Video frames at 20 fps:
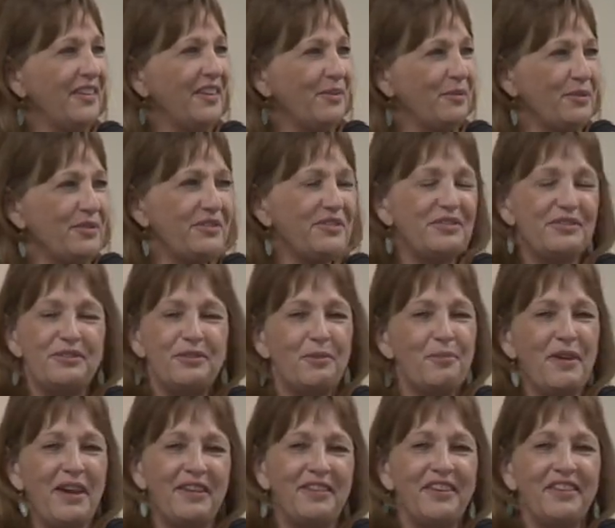It was
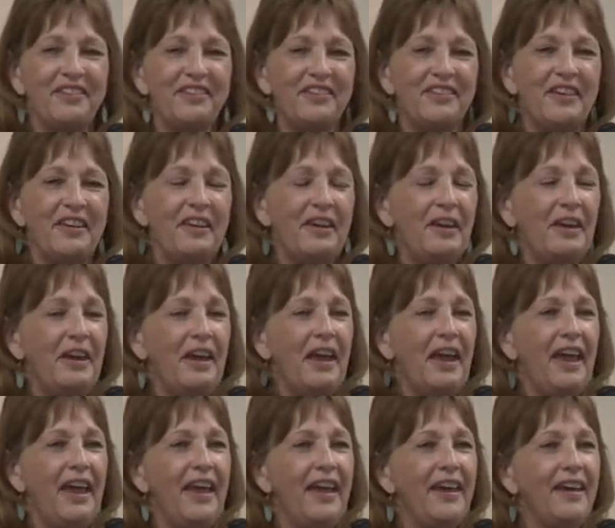tremendous.
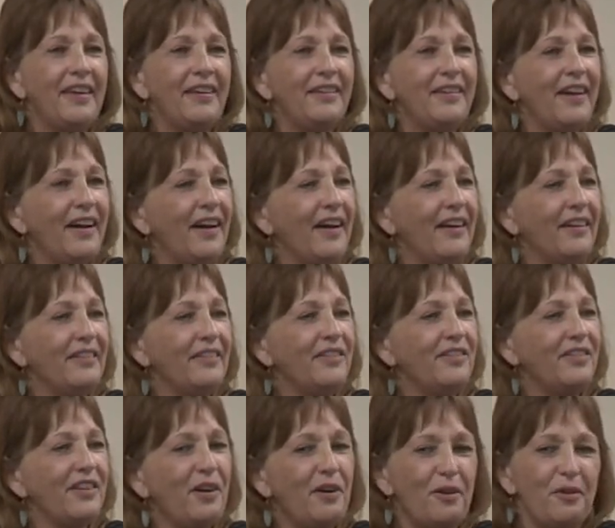And uh,
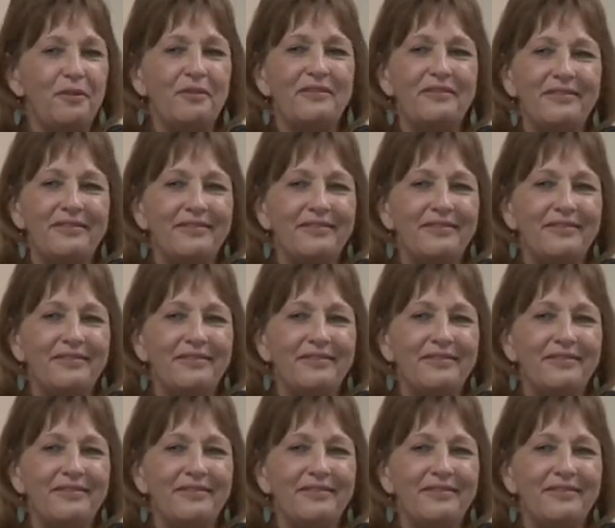so